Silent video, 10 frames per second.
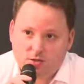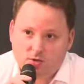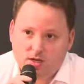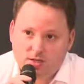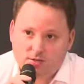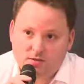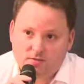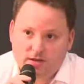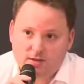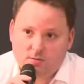you will actually
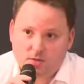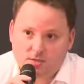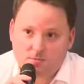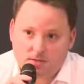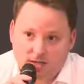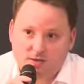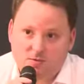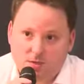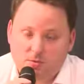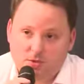find the best kind
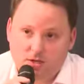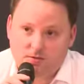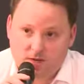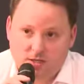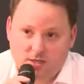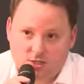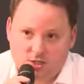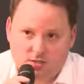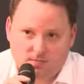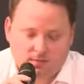of people you can find in
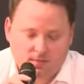Nigeria.